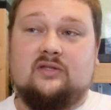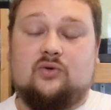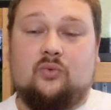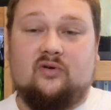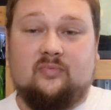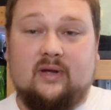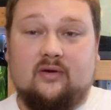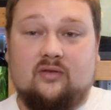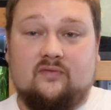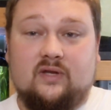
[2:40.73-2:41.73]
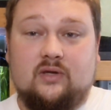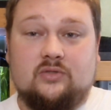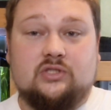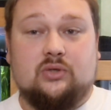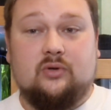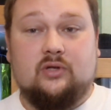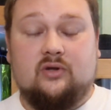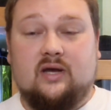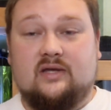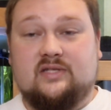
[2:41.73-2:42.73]
to one of my other videos showing you
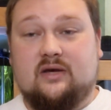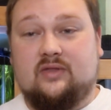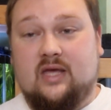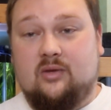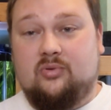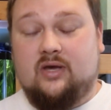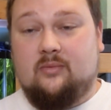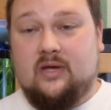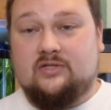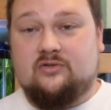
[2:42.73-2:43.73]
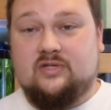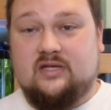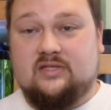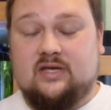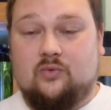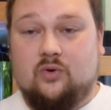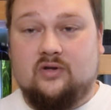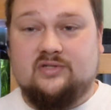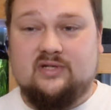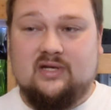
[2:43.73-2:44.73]
guys how the API Master Test Kit
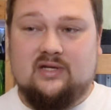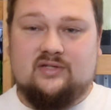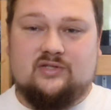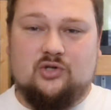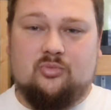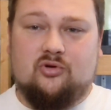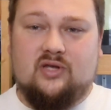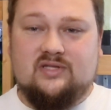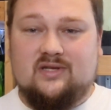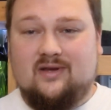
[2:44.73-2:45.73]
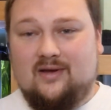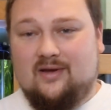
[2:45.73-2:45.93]
works. Super easy.